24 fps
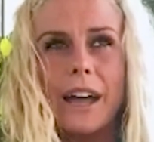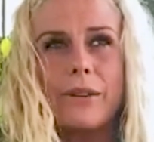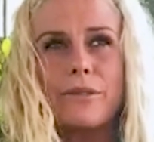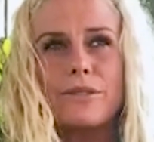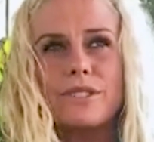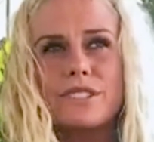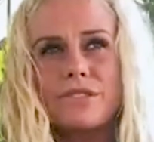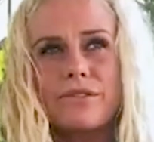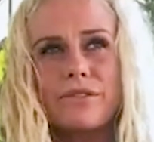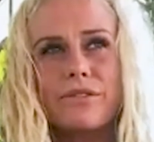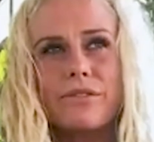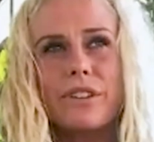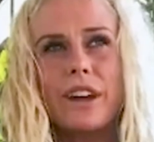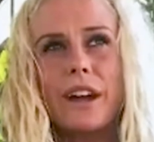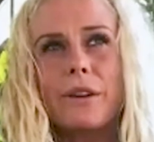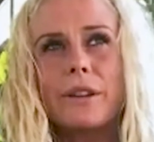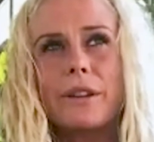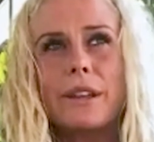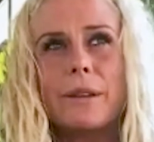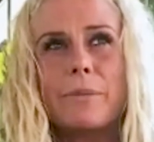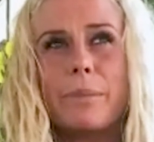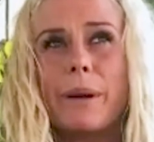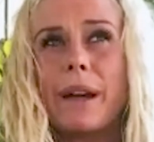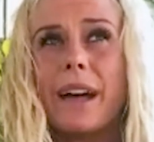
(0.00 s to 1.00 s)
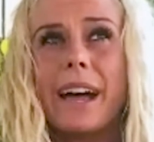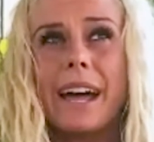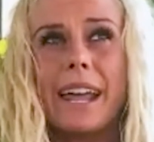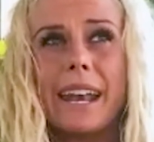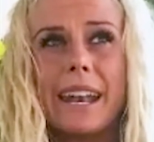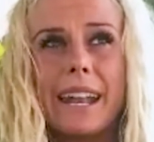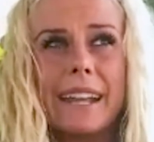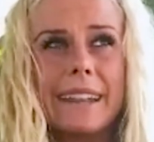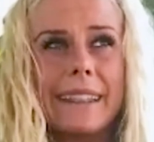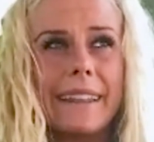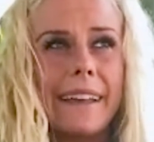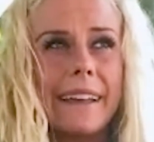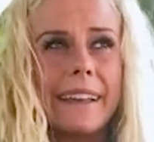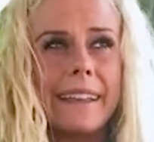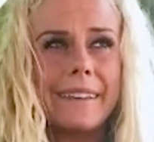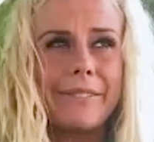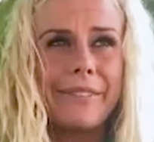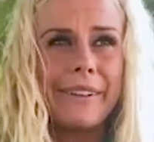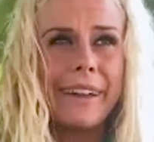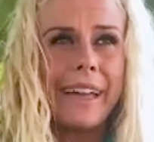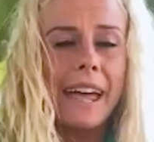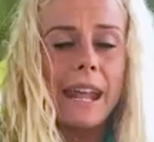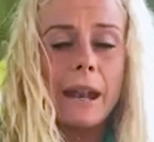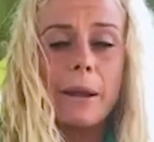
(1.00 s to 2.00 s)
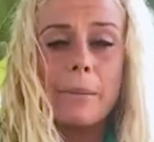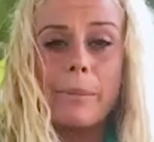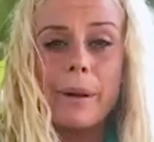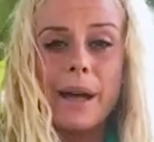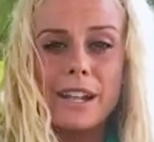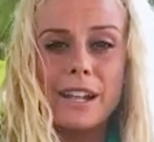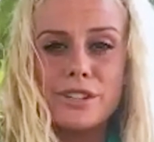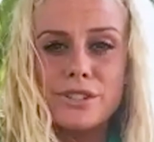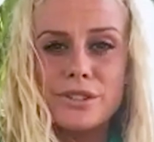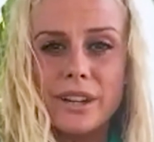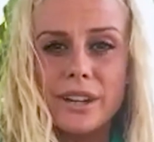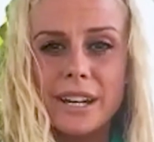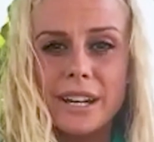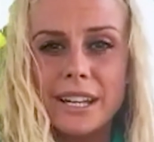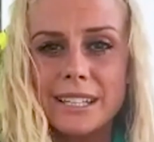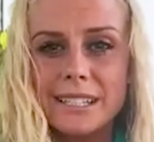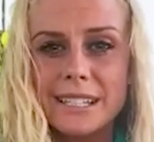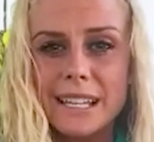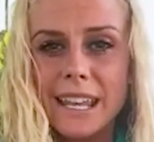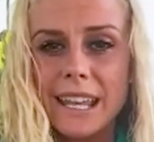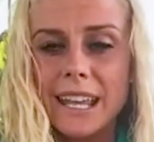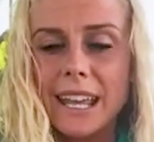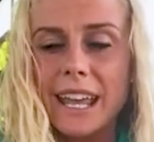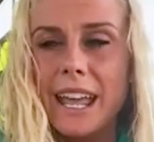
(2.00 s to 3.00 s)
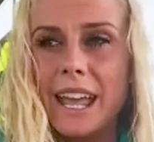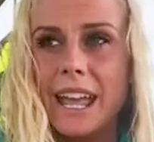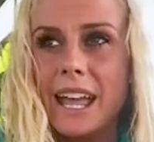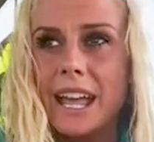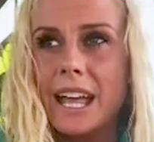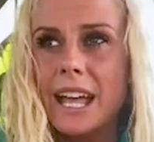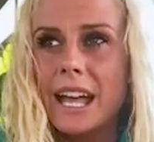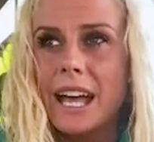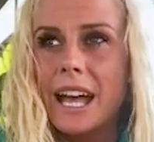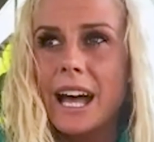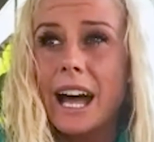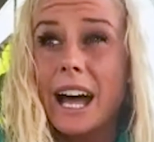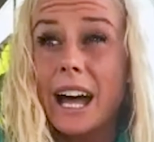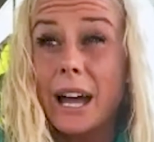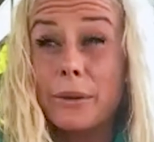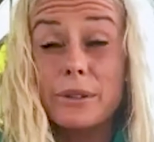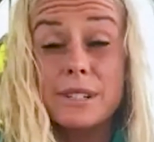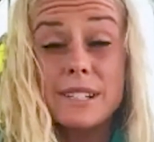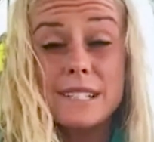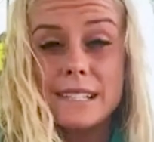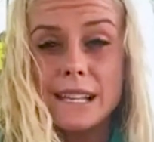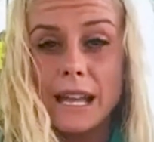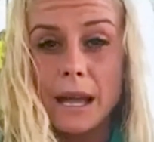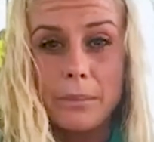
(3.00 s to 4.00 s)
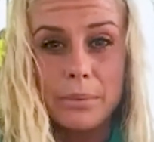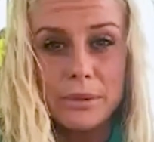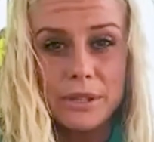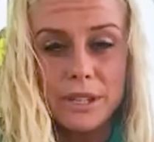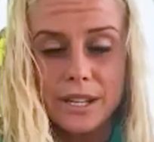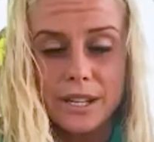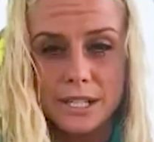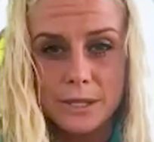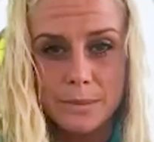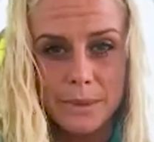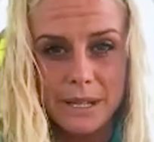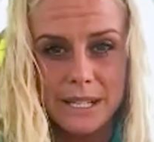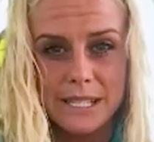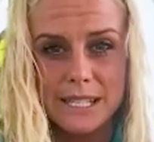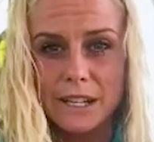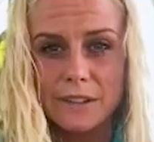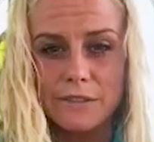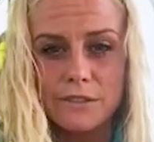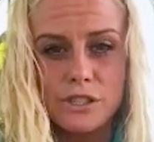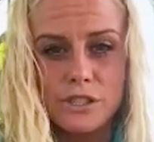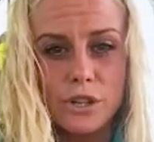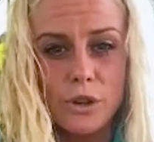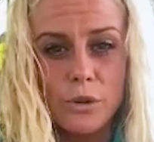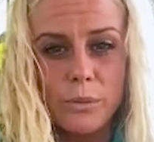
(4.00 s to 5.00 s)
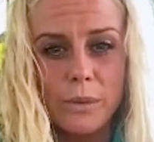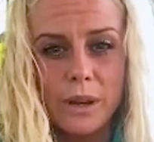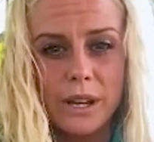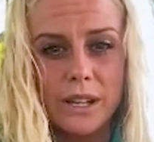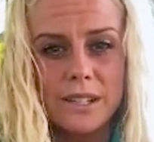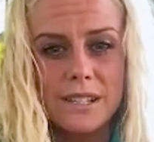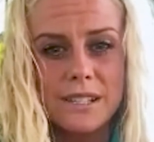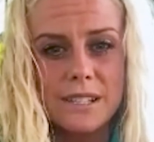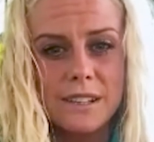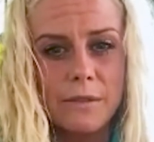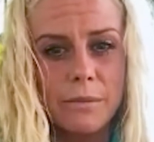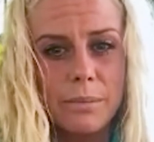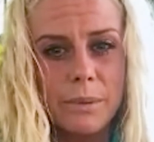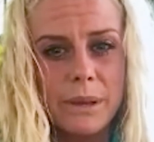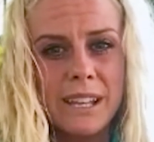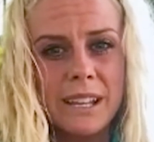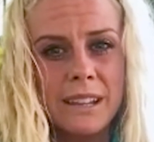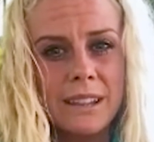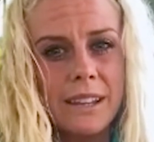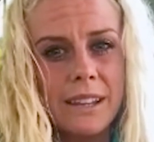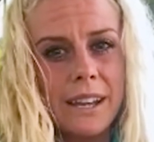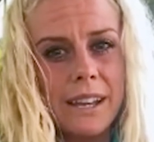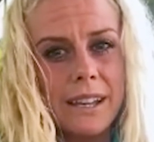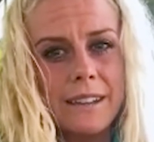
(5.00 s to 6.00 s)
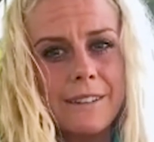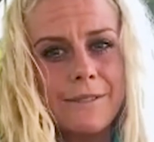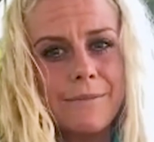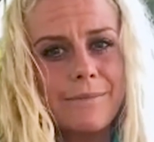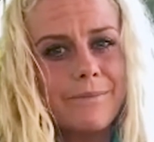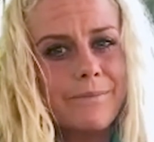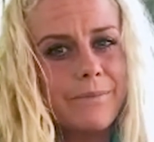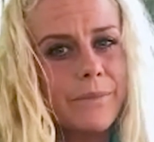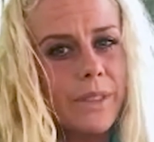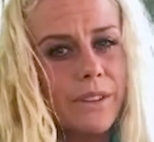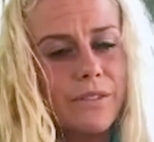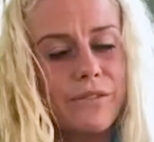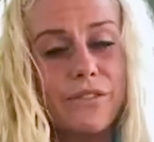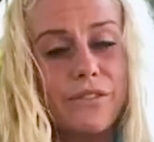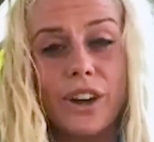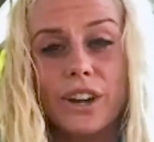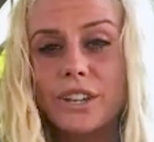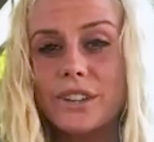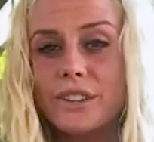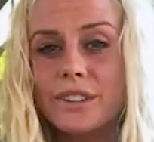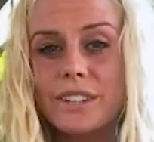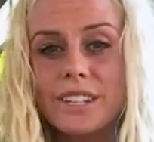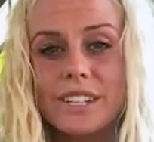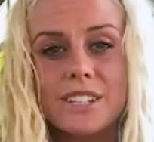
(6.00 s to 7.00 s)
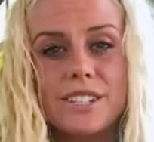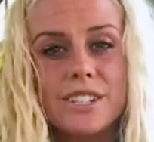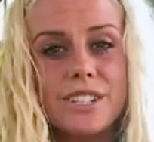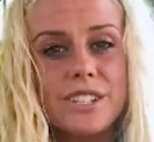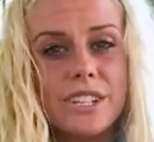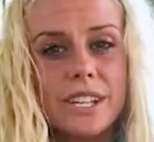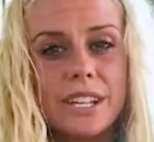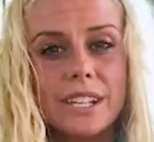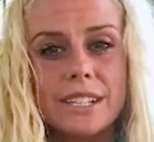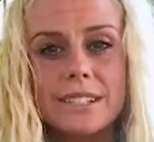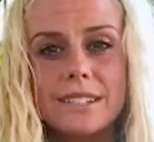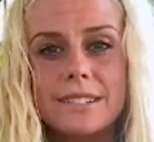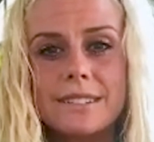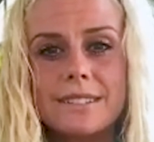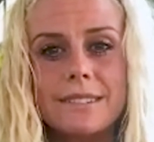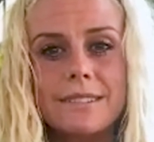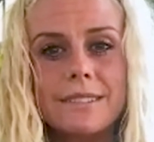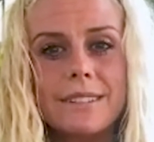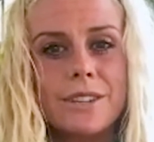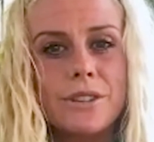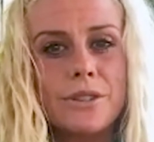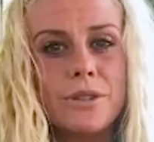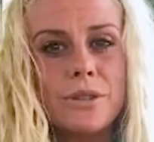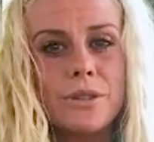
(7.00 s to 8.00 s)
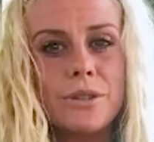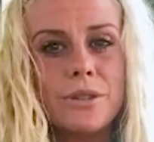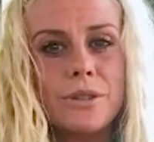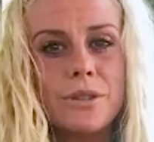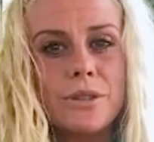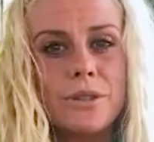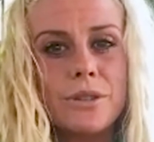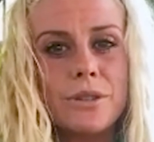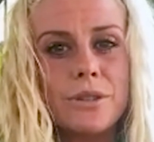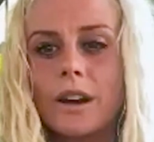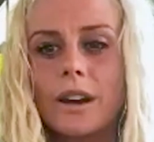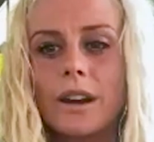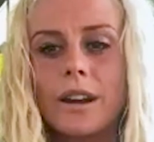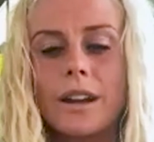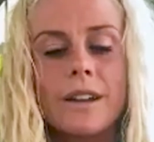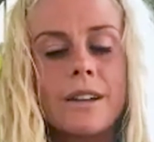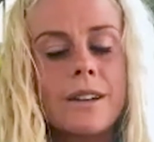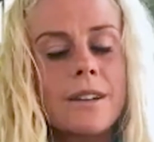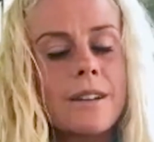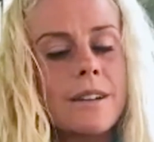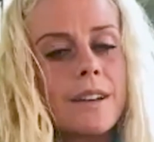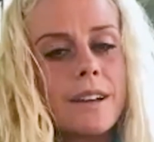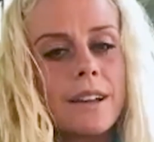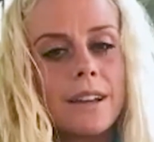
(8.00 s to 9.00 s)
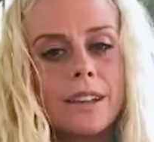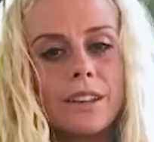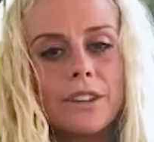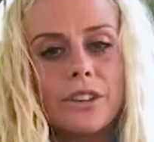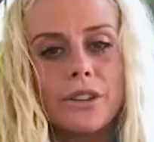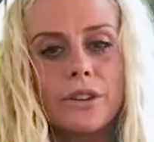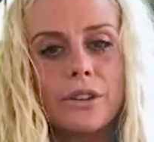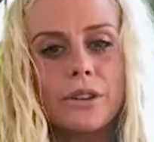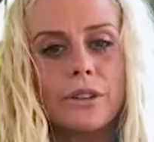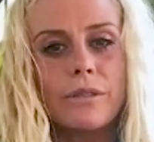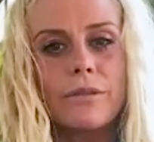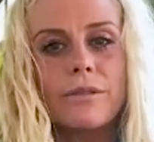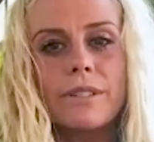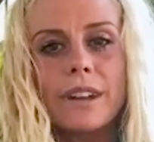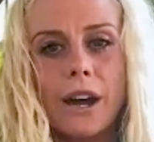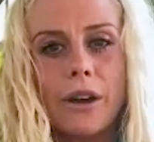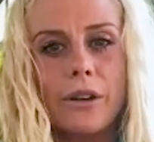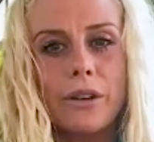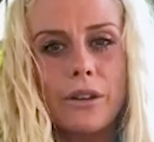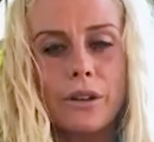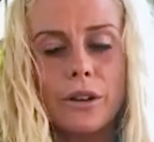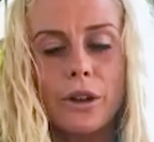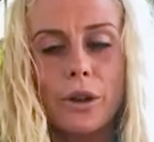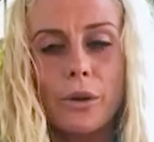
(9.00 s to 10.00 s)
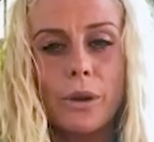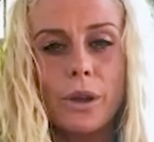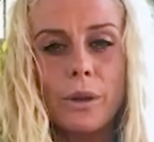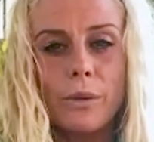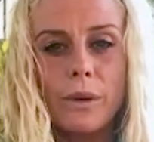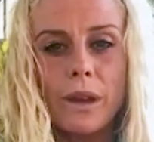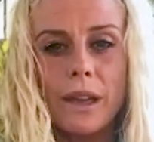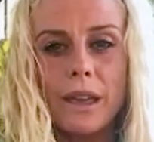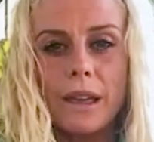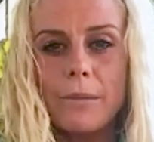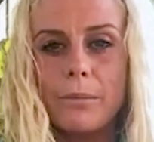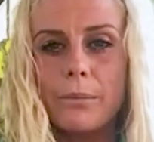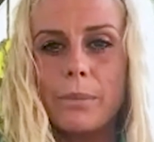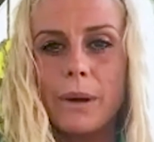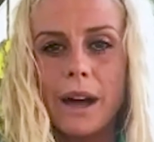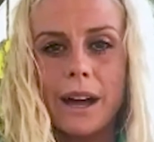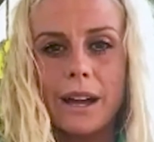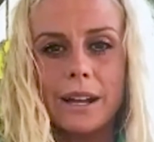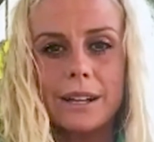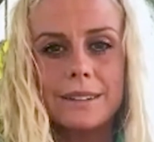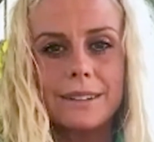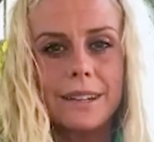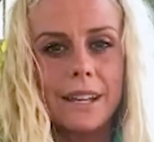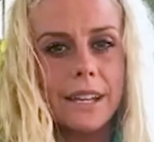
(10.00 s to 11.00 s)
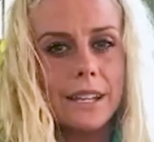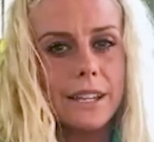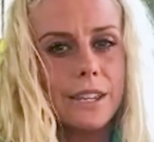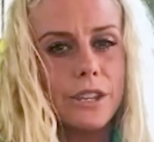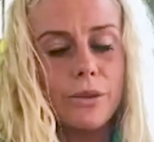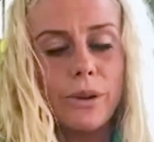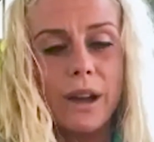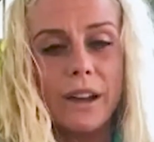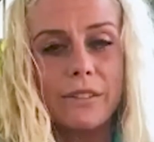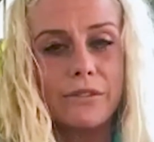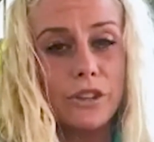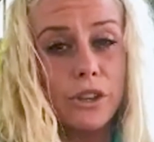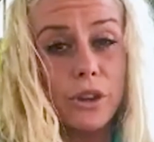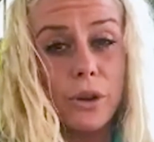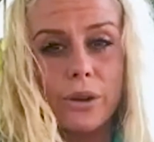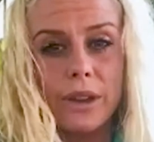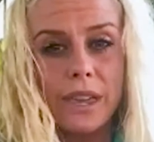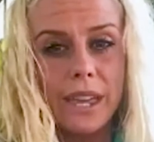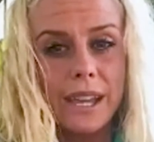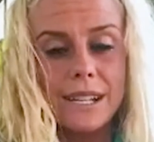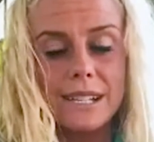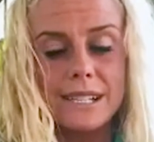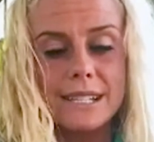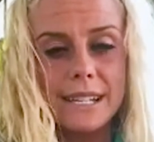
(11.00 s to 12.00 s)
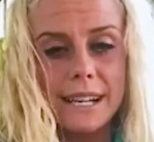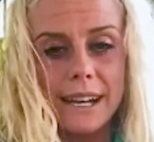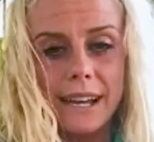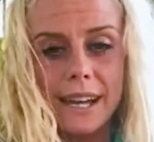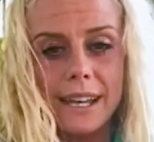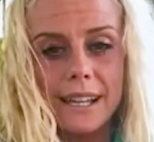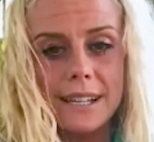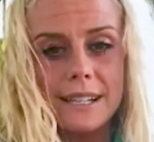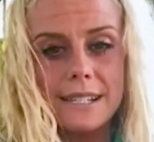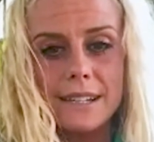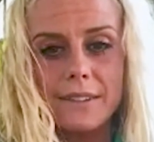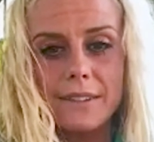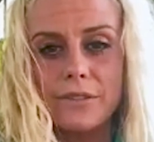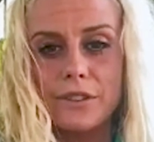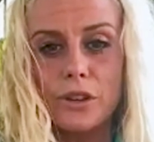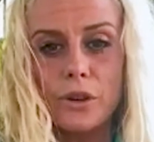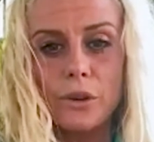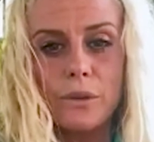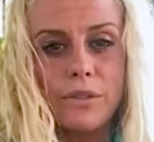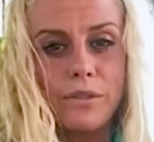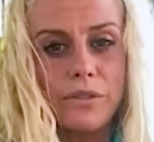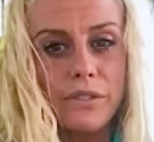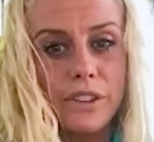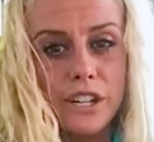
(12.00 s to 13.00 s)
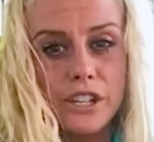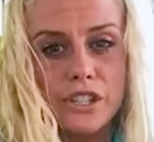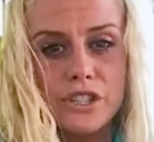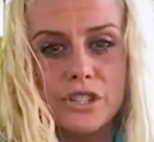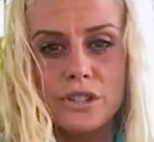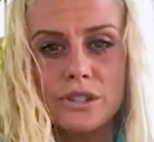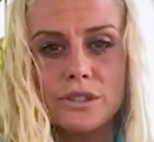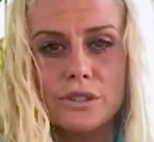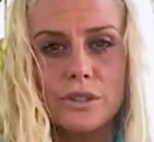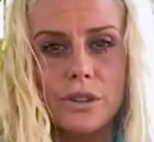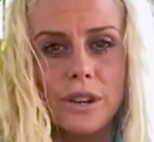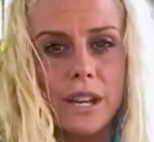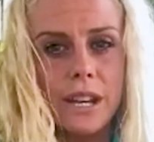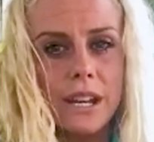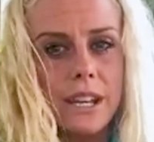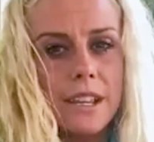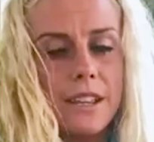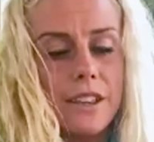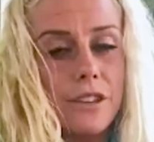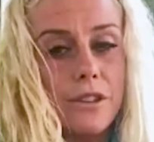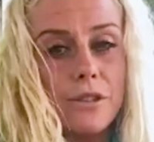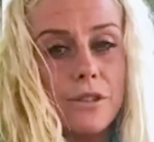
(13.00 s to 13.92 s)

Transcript: I was very bad at like if I had a bad training day, I would sabotage myself so much of being like, fuck you did shit. You are you now you're going way back. Like you have to go again tonight. If you don't finish your training,